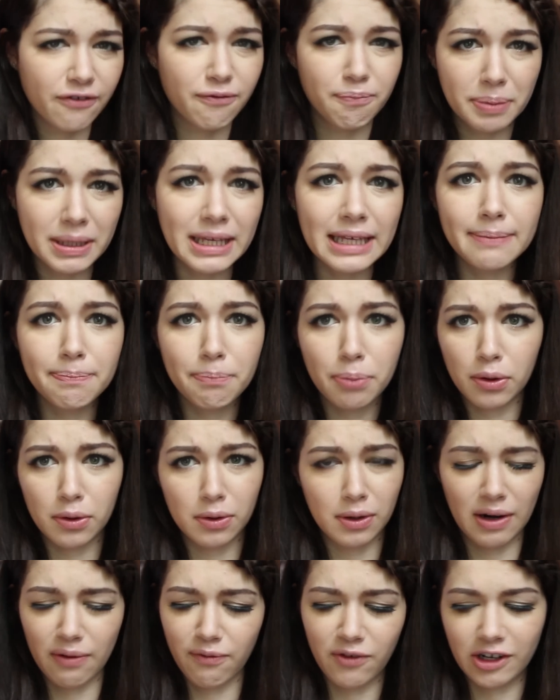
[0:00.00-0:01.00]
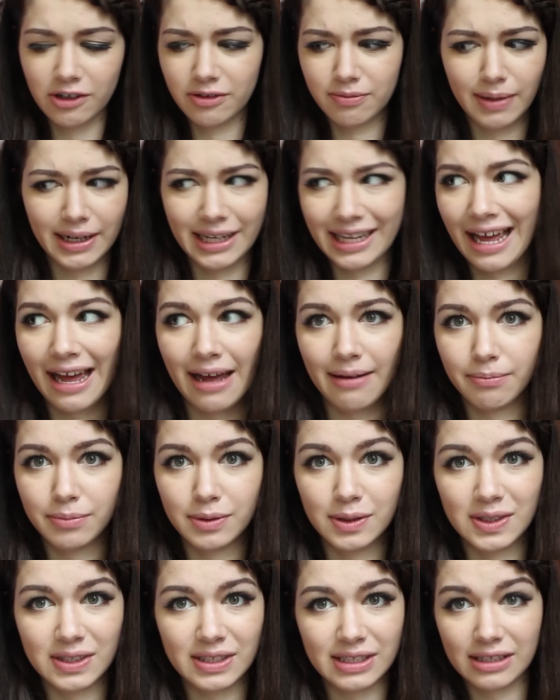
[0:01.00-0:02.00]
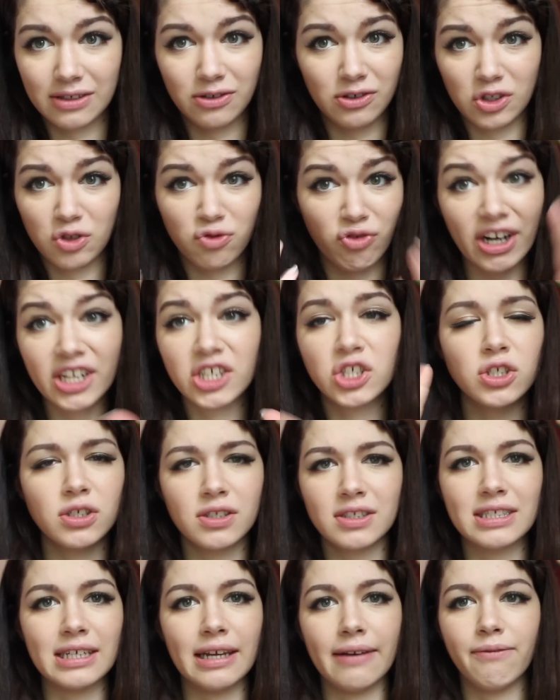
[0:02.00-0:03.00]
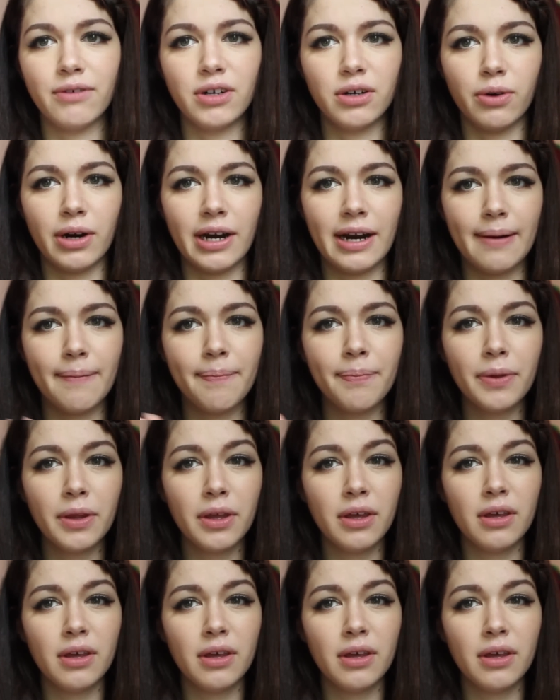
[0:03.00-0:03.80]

of people around my campus and distractions everywhere.